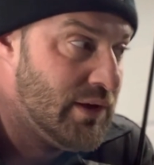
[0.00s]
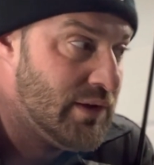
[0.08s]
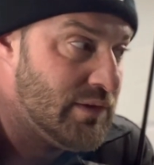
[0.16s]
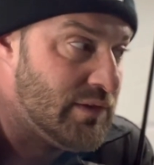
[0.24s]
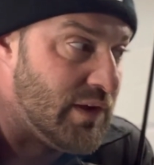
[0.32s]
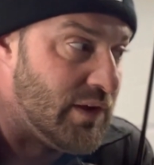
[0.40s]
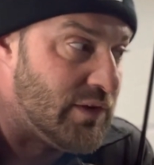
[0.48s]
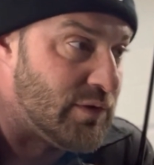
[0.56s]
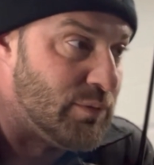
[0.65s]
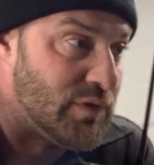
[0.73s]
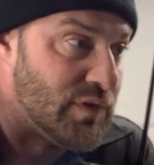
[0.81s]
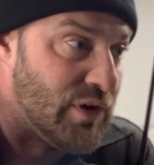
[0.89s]
take
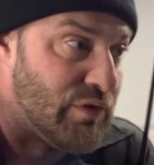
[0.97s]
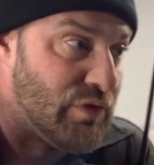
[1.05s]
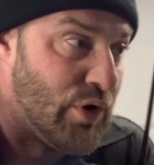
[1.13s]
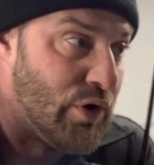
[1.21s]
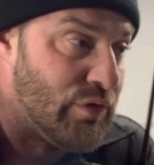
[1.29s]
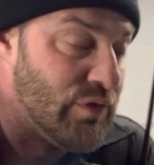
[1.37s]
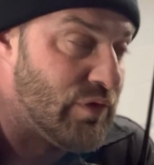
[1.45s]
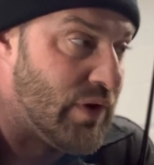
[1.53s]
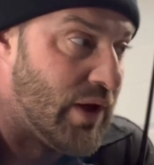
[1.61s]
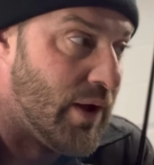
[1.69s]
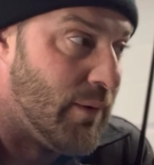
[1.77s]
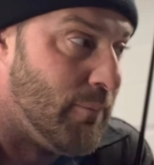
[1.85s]
some stuff off,
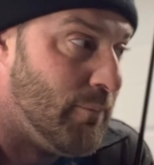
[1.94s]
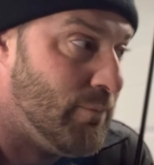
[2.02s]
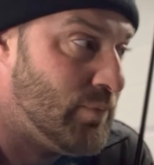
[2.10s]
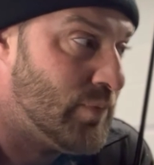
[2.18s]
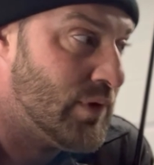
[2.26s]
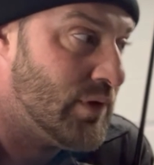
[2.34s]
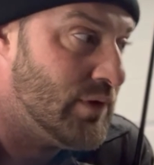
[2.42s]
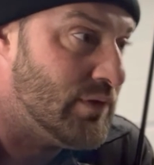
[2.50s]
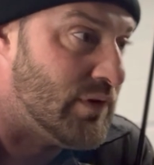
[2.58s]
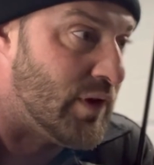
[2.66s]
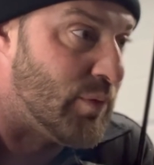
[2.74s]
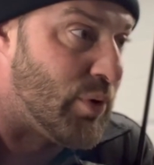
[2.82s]

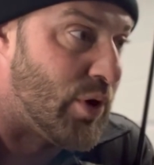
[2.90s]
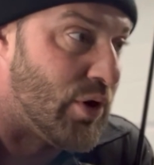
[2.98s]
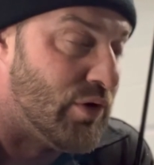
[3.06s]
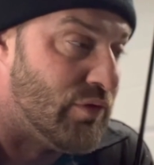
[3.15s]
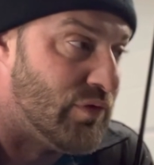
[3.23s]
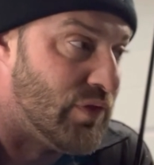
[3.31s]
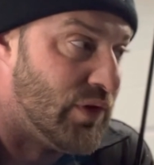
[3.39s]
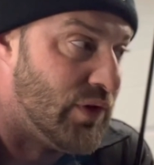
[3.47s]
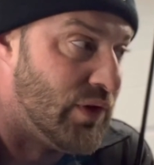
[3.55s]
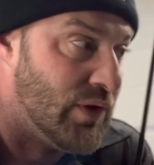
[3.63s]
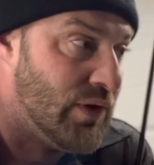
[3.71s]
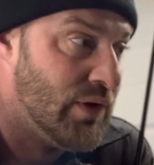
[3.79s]
take part of
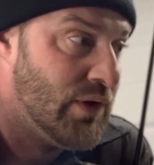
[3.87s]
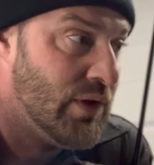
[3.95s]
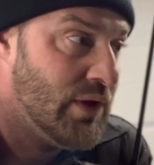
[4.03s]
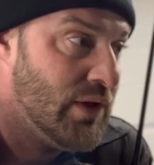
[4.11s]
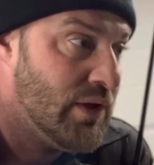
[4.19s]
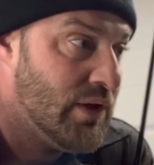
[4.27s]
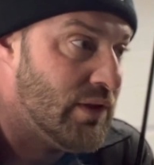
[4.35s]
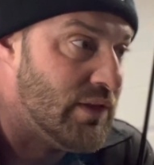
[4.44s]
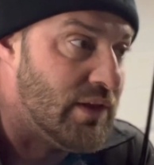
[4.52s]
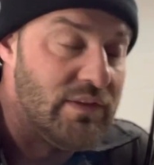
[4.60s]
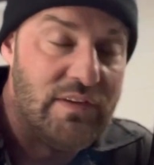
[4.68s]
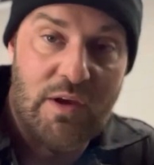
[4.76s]
the
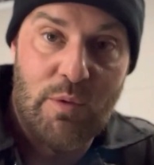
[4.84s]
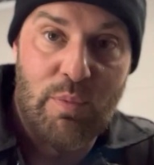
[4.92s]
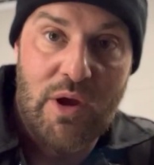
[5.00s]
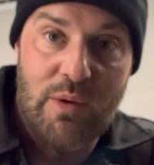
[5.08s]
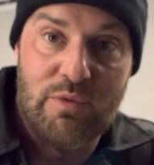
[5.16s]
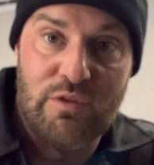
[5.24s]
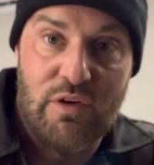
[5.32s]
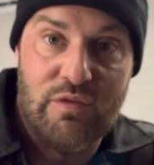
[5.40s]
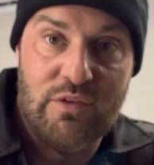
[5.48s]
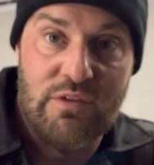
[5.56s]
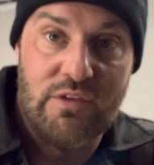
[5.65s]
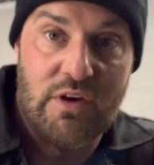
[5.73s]
intake pipes off
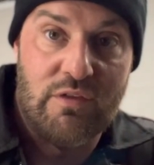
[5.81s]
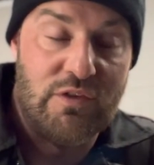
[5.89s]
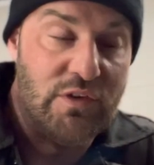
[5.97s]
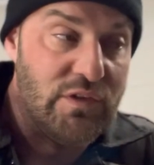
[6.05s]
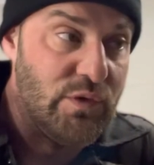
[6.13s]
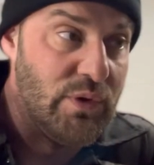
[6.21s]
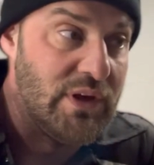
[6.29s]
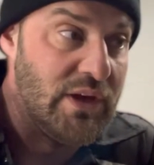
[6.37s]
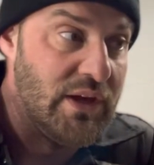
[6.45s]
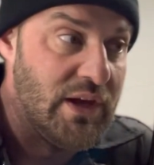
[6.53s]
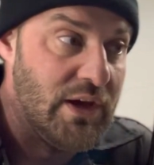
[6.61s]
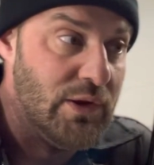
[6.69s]
and stuff, just so I
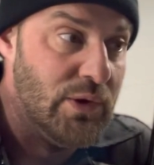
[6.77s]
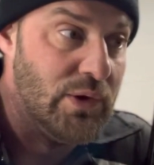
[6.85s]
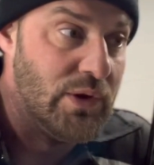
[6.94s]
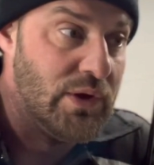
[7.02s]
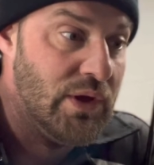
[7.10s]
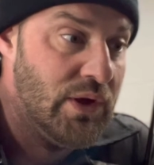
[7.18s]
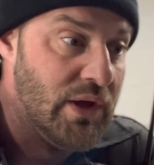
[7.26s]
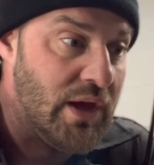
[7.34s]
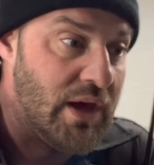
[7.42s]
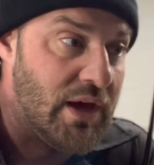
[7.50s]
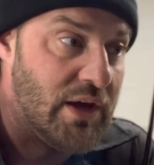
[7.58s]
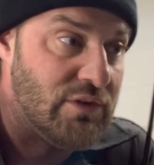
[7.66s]
can get a look
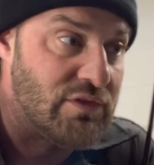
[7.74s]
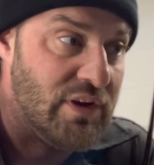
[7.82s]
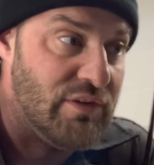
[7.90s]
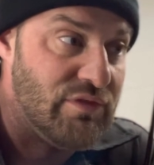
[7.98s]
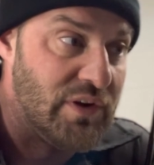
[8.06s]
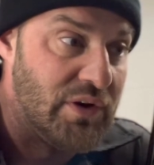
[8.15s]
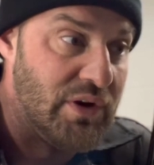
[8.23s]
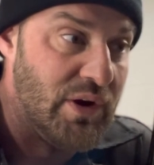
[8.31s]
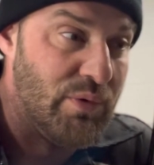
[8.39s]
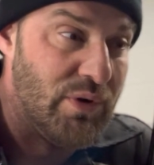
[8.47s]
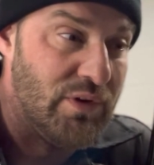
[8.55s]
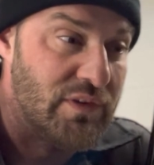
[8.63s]
and try and figure
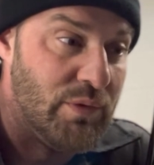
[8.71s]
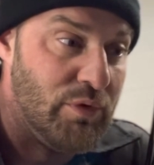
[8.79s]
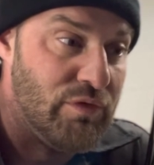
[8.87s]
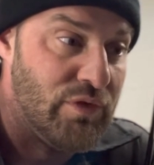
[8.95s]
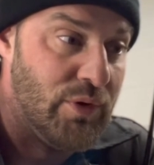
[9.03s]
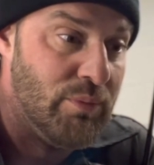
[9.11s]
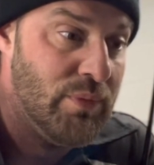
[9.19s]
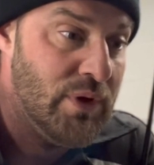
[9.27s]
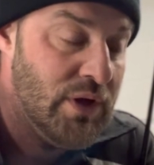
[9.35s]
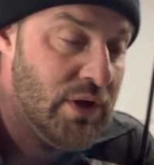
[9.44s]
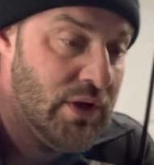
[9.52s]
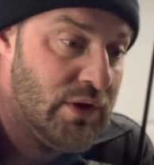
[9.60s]
out where it's coming from.
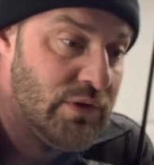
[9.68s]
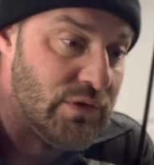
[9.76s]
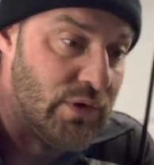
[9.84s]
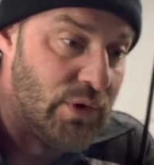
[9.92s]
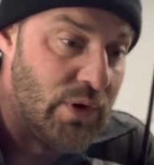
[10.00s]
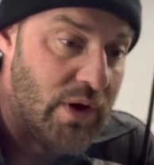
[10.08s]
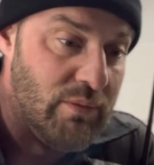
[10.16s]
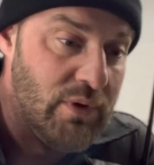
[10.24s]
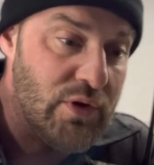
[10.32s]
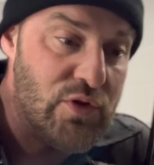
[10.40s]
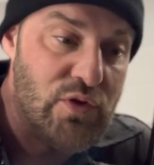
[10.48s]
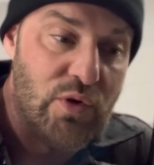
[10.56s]
So I'm
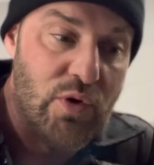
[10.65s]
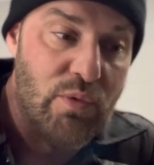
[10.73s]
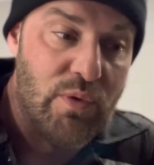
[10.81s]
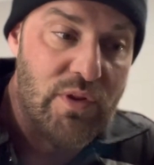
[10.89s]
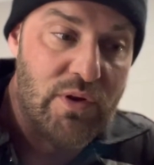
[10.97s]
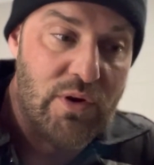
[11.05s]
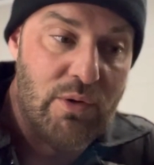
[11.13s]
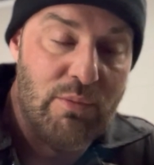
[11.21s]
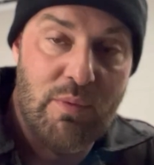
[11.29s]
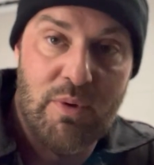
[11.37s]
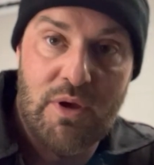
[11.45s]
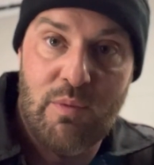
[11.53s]
not sure whether
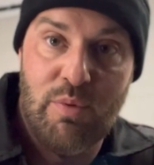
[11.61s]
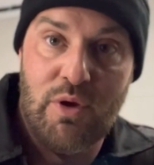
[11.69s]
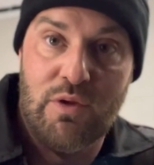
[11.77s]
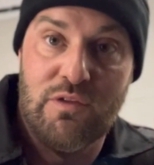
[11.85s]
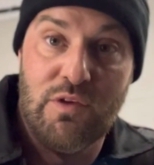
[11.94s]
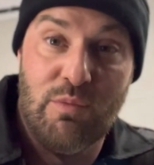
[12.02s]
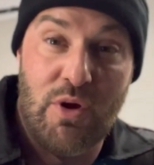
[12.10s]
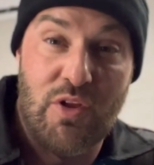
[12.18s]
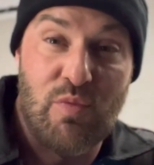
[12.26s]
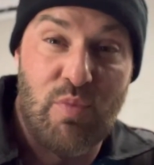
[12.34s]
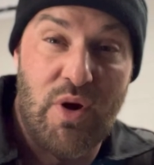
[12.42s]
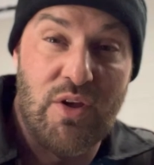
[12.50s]
maybe I put too
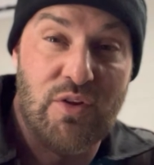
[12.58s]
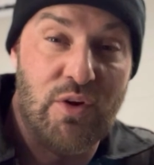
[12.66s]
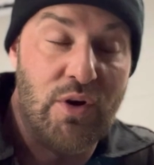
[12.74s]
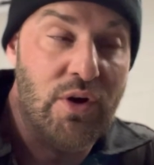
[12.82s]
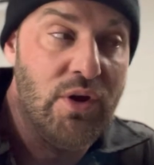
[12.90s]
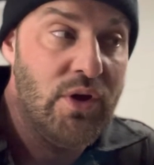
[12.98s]
much pressure